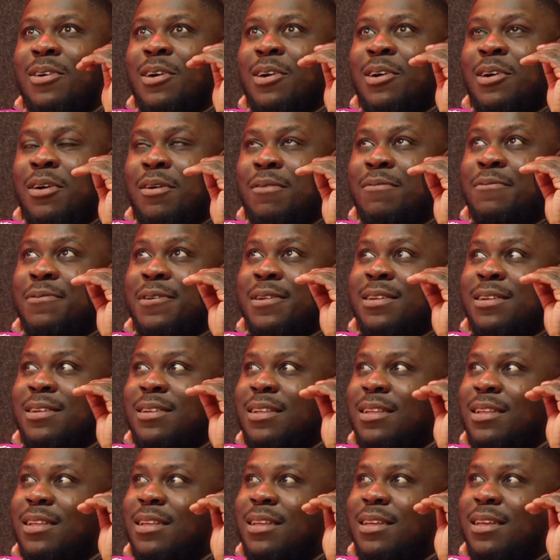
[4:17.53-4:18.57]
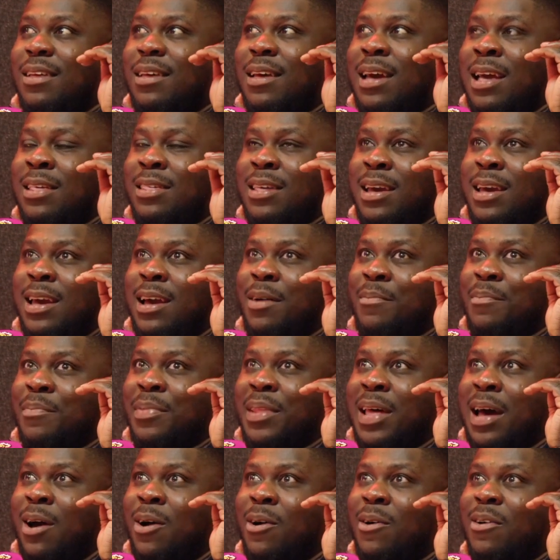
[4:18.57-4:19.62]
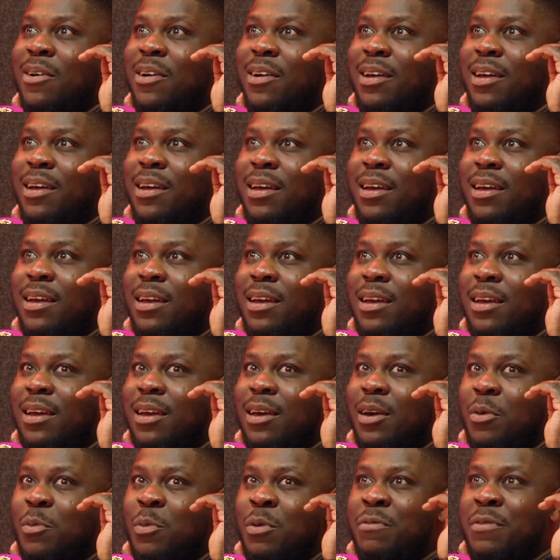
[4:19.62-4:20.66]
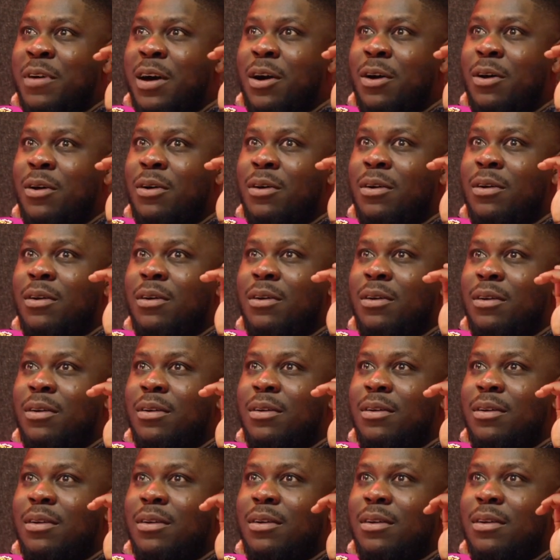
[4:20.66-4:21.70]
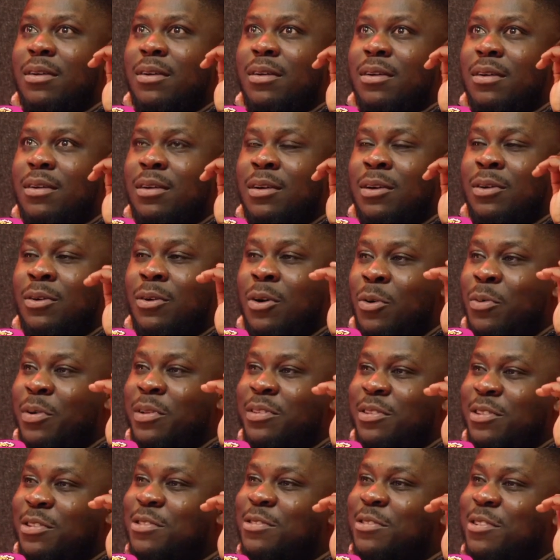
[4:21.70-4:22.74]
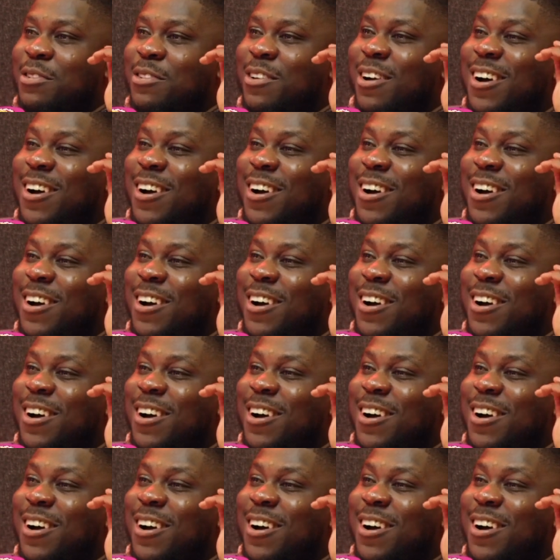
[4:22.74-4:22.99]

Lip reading: confident as I am now without going to Stranraer.